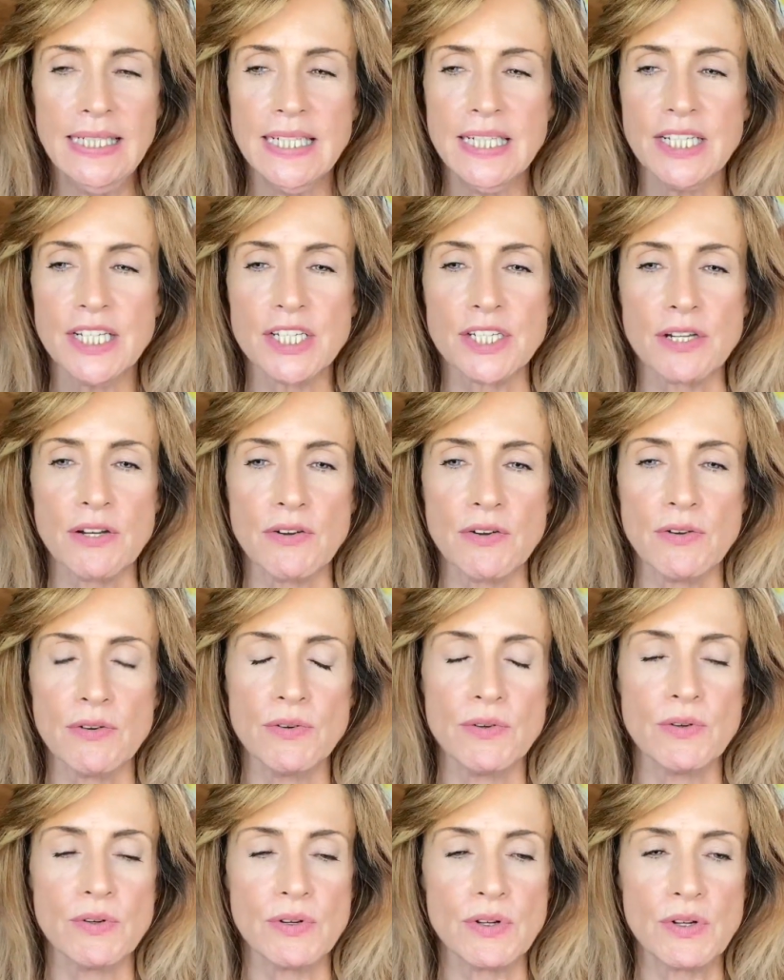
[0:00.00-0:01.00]

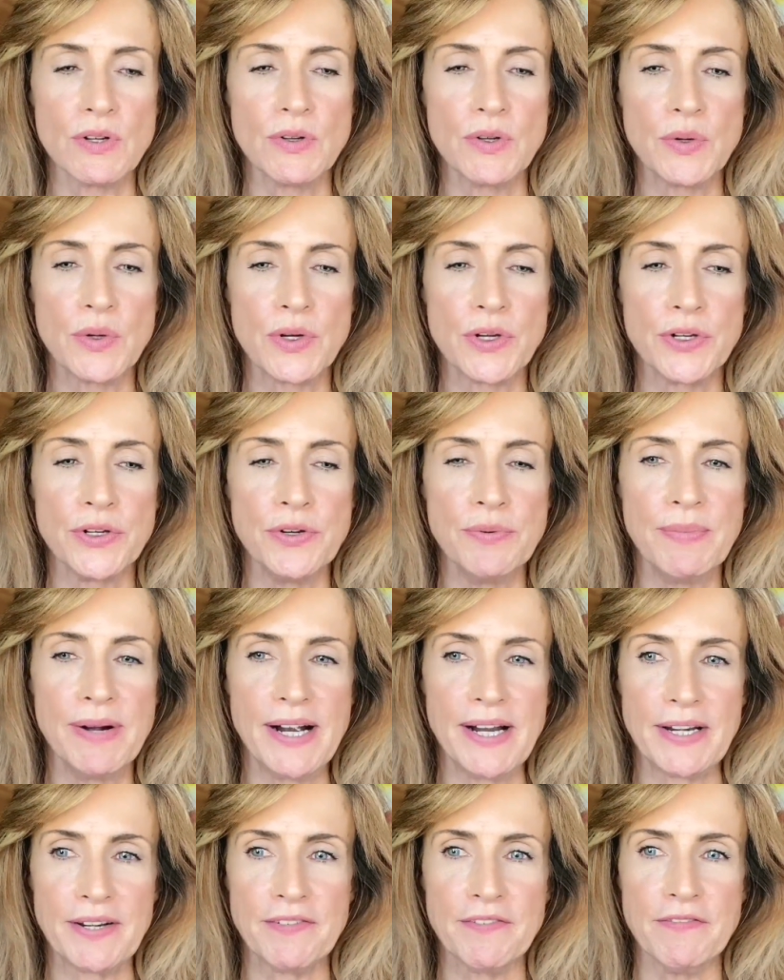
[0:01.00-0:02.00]
So you
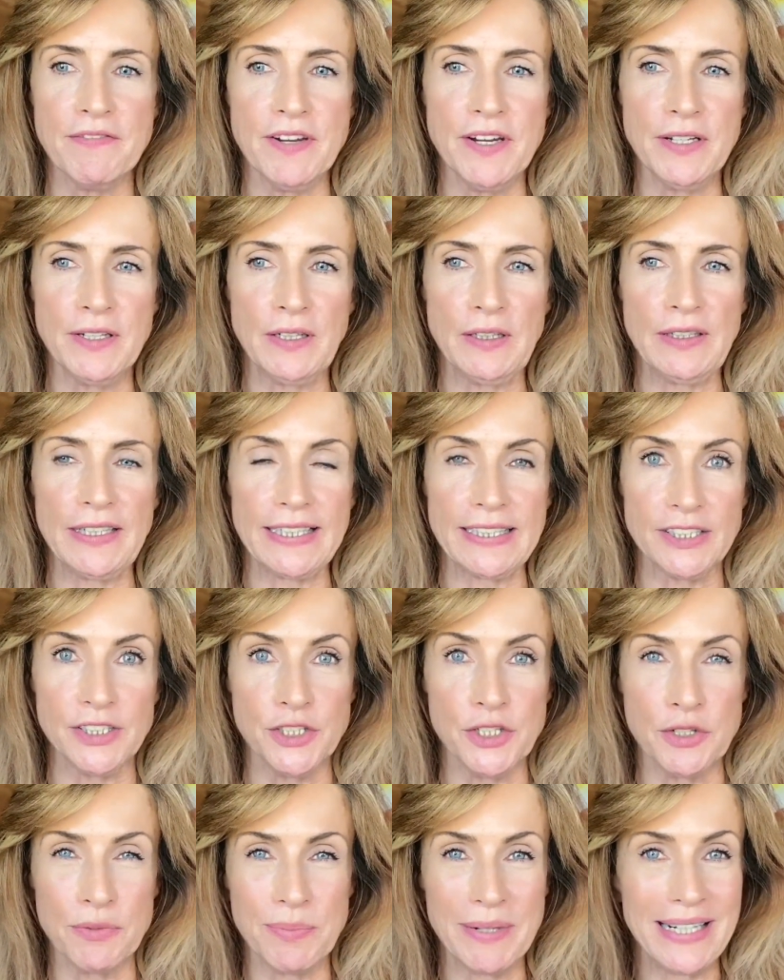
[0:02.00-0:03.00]
might feel that
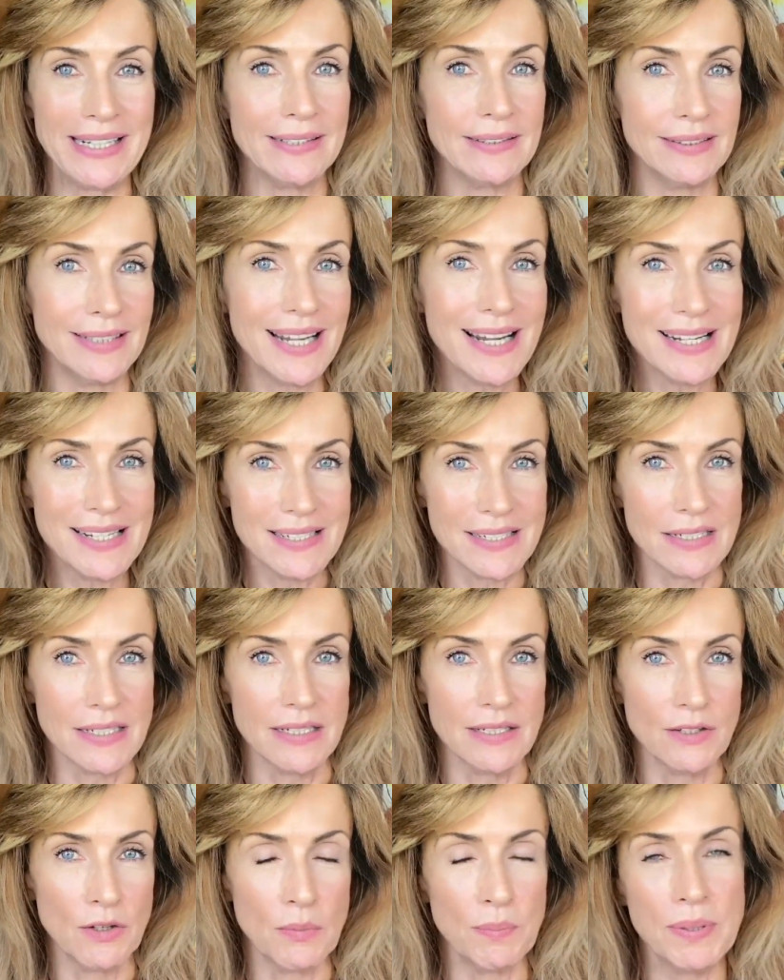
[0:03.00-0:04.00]
you're being
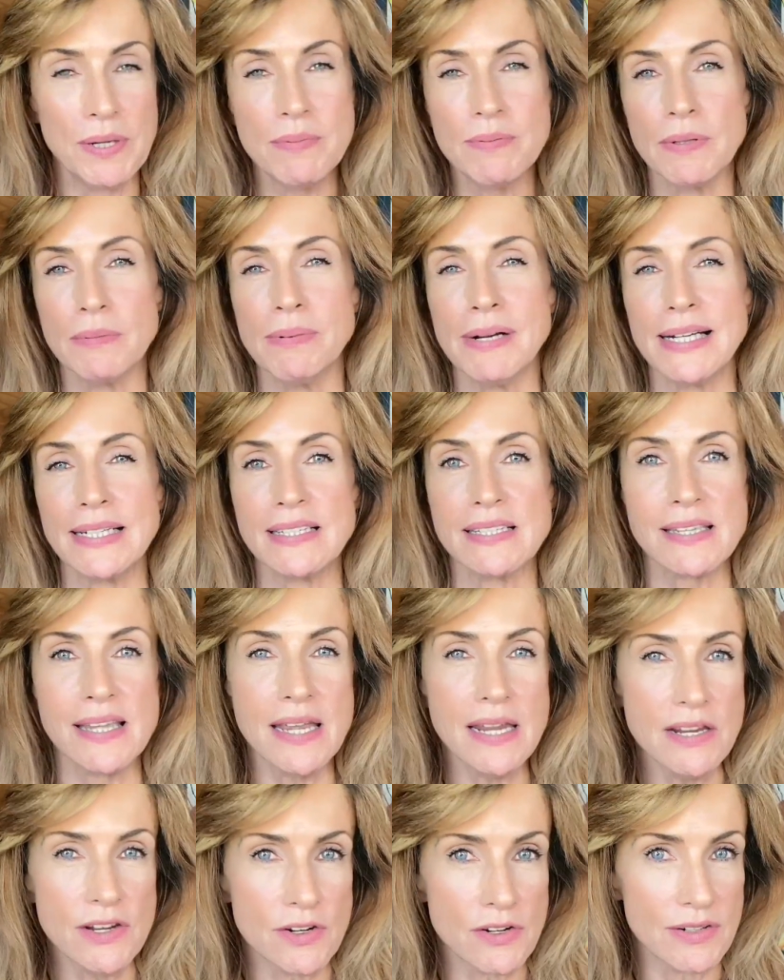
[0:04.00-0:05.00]
lazy, or people might
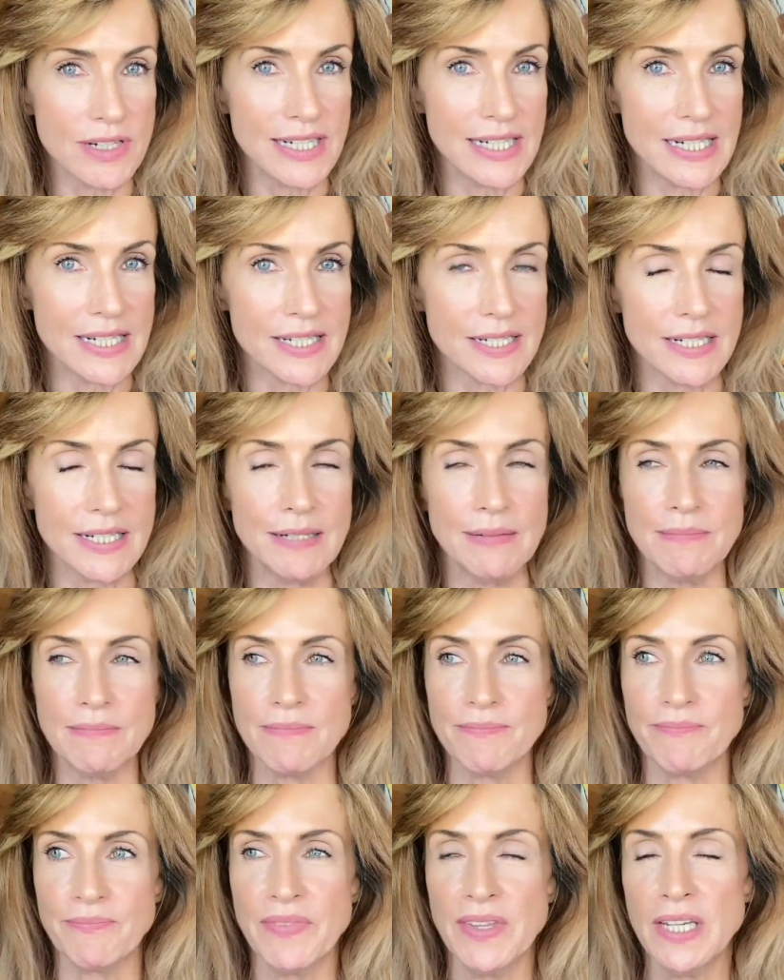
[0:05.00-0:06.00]
say you're lazy.
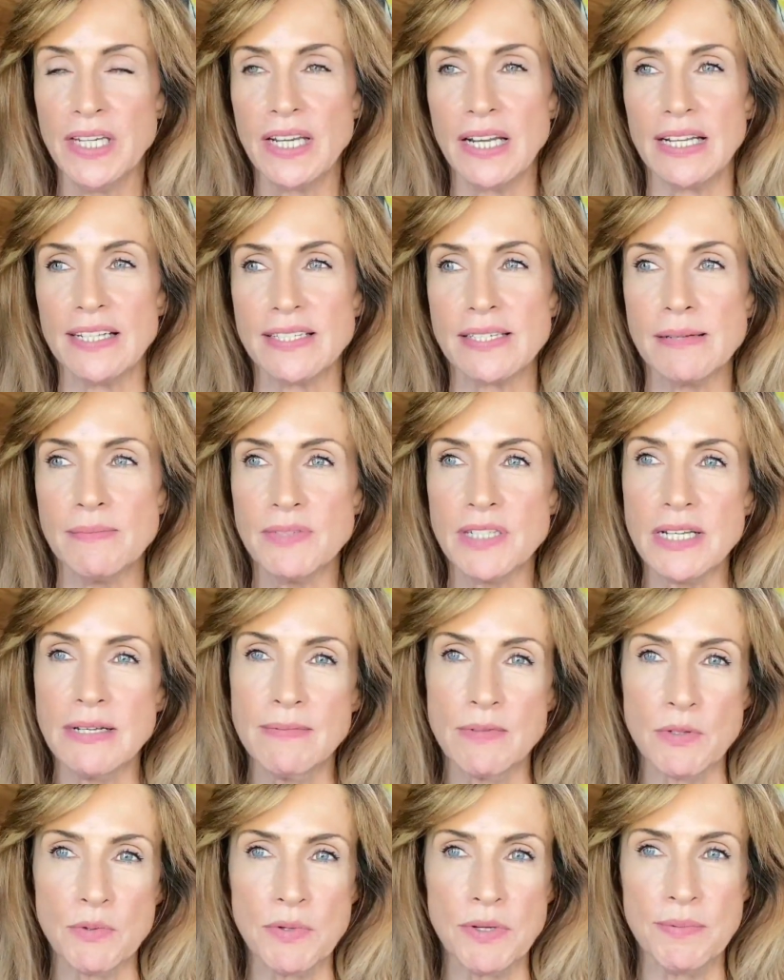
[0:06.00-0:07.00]
And
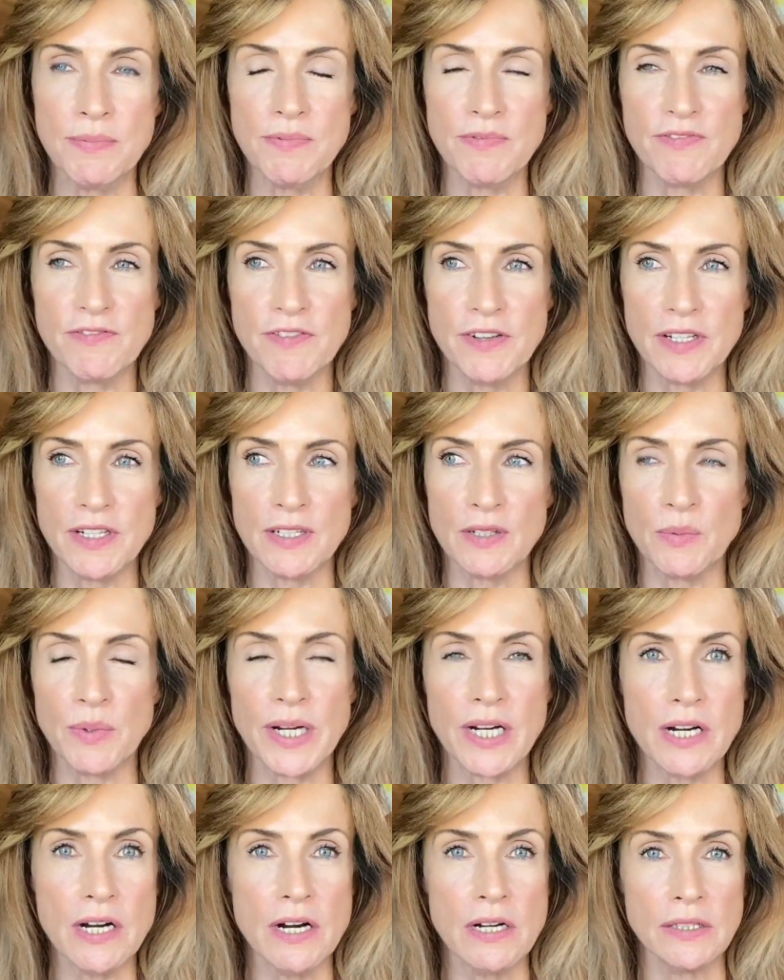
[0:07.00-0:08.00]
sometimes we feel we
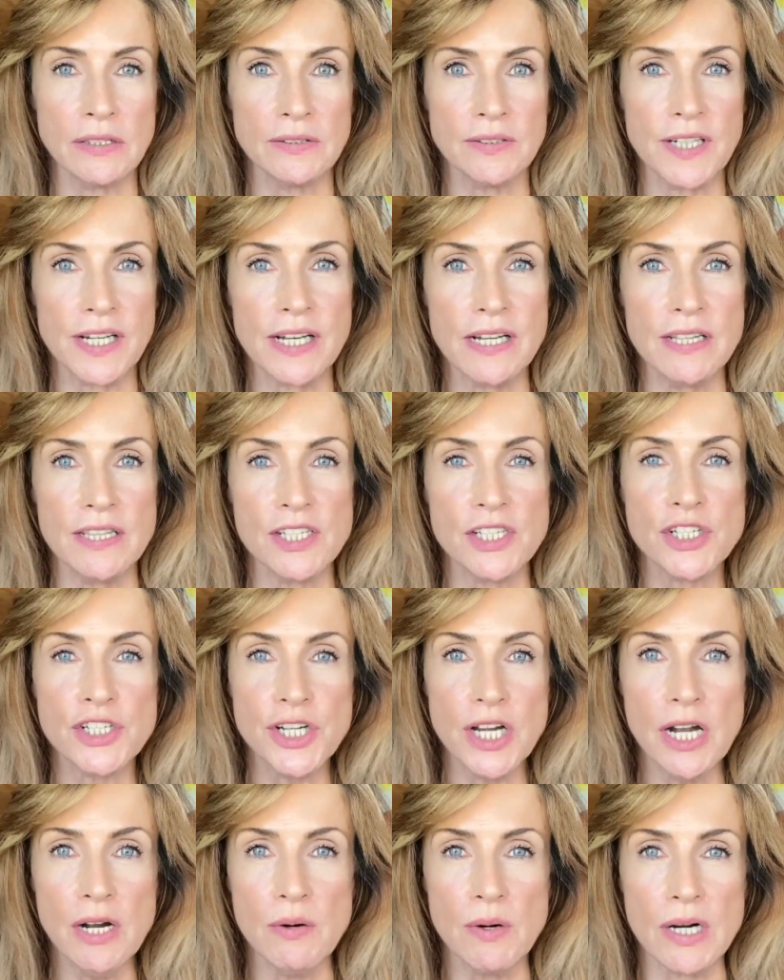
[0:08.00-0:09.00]
can't get in the
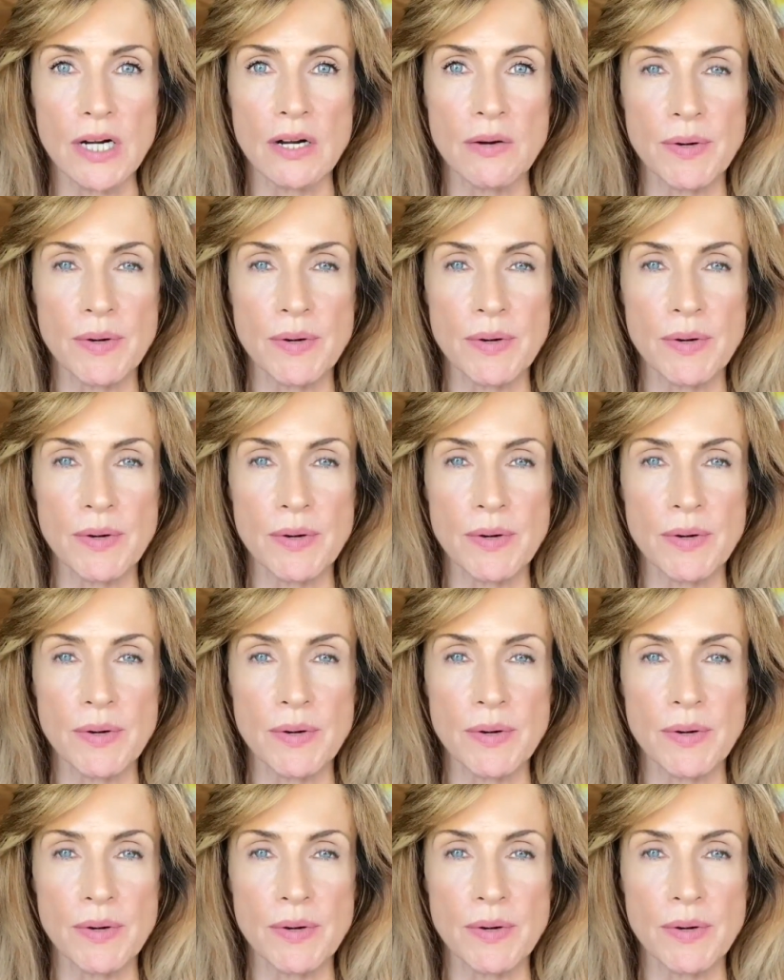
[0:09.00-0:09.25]
shower.